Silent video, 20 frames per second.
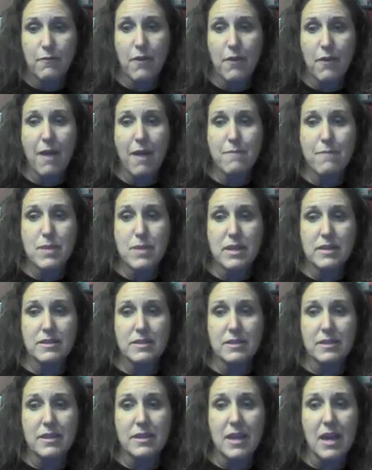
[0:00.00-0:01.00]
5
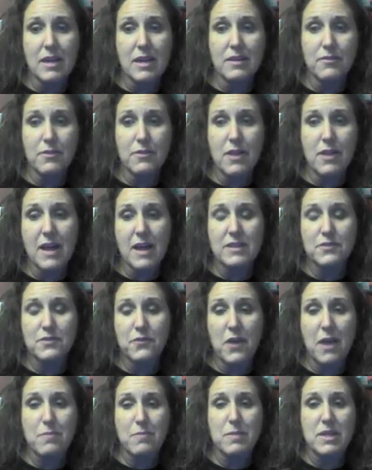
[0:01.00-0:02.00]
minutes at the end of class,
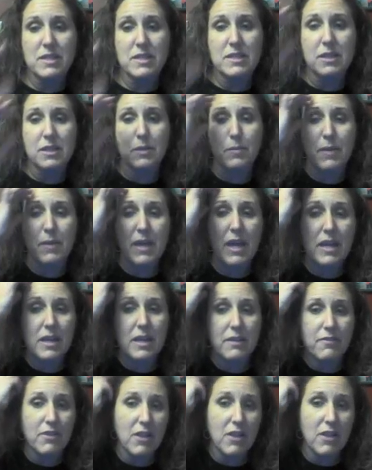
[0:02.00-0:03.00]
5 minutes at the
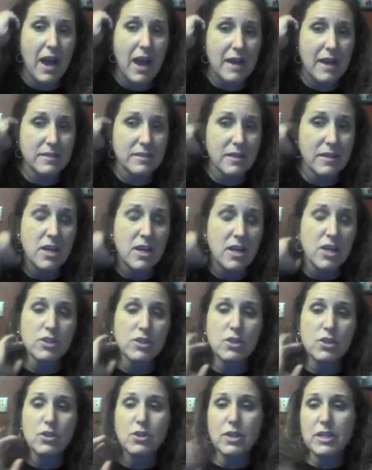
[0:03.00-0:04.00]
beginning of class.
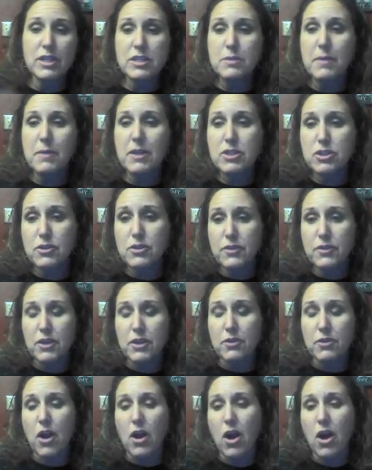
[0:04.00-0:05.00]
So you need to make sure that
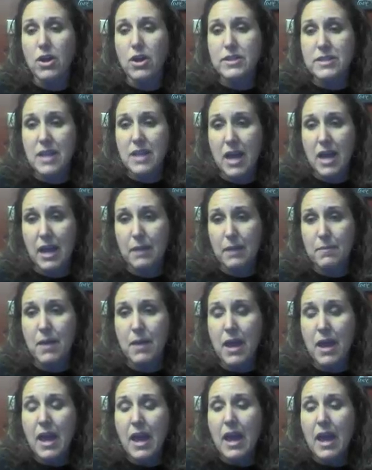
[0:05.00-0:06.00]
you're on time
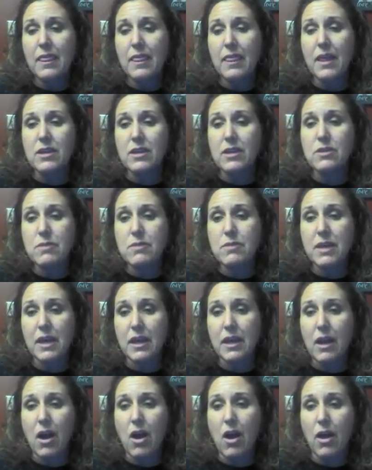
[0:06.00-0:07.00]
and that you
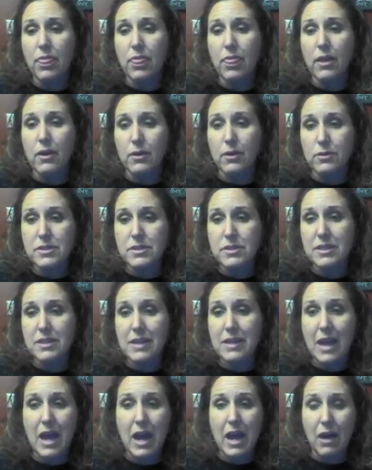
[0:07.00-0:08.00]
get on those.
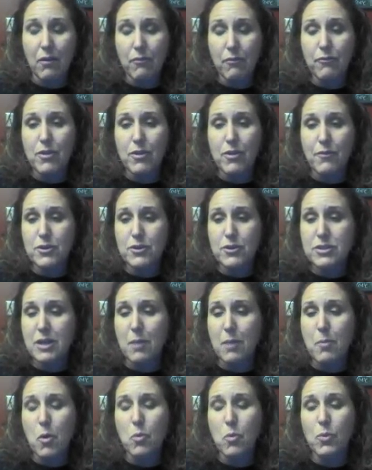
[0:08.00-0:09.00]
Now, for the first
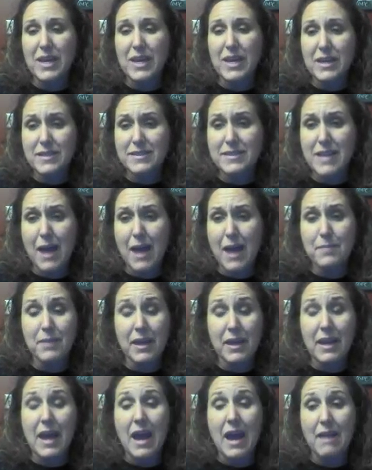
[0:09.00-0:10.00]
couple of weeks, I'm
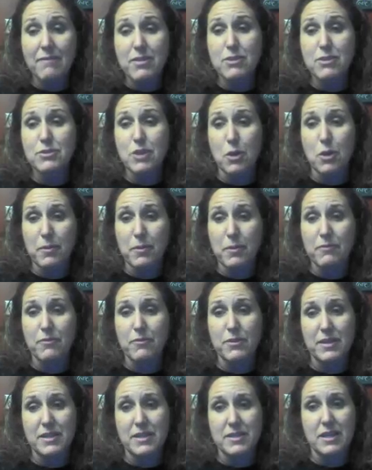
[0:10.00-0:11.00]
going to have those open for
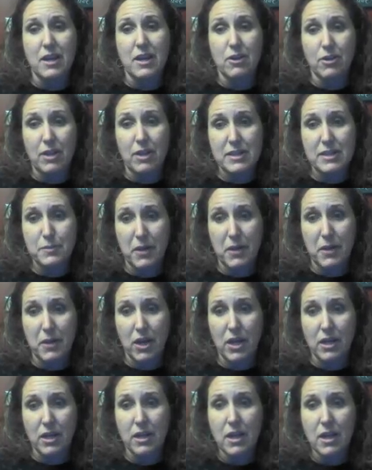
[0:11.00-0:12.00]
the entire class
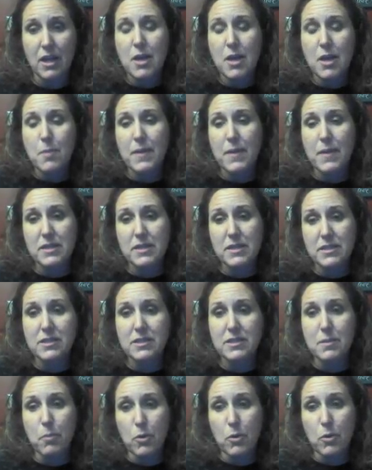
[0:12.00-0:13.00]
period because
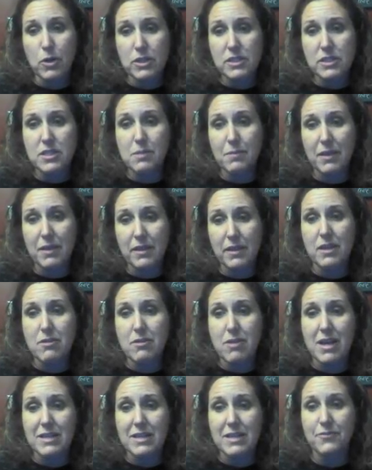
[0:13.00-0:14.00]
it's important to me that
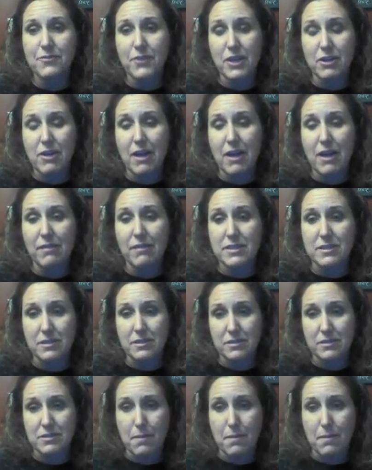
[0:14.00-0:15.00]
you guys figure out the
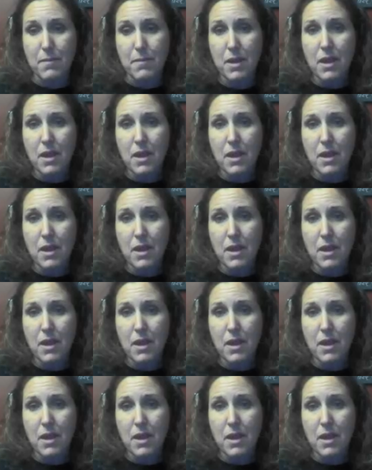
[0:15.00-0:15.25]
system.